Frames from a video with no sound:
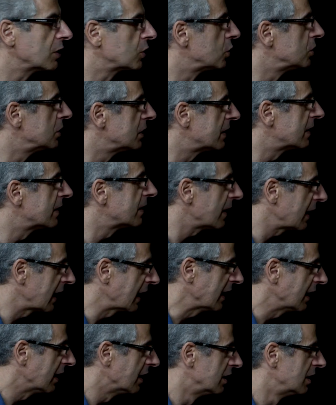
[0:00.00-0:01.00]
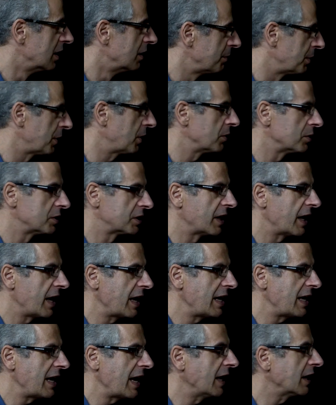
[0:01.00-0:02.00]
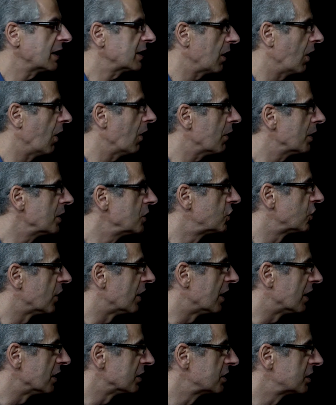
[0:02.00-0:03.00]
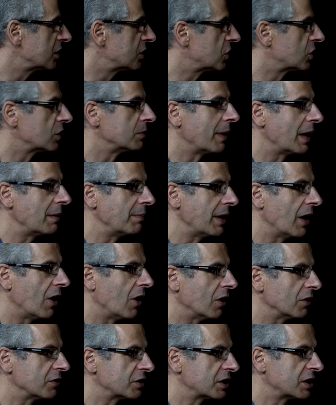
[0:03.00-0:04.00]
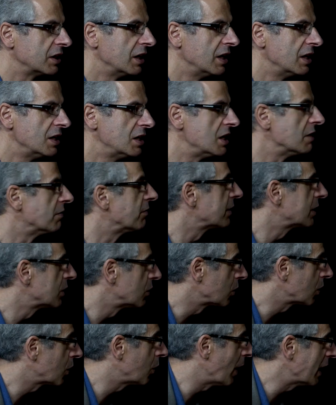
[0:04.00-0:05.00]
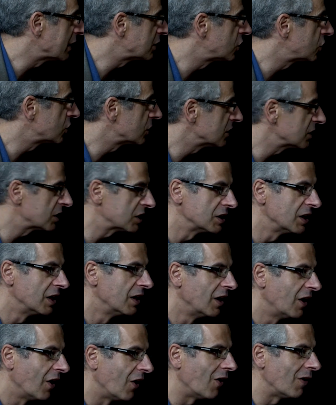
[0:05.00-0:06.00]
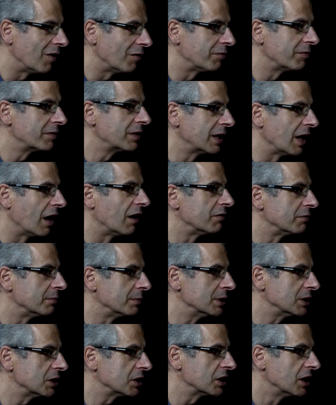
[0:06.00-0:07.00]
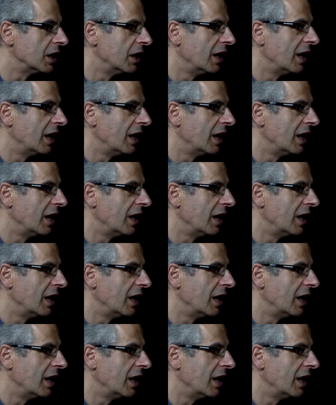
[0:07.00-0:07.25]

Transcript: a good thing because they encourage us to maybe ask difficult questions of government.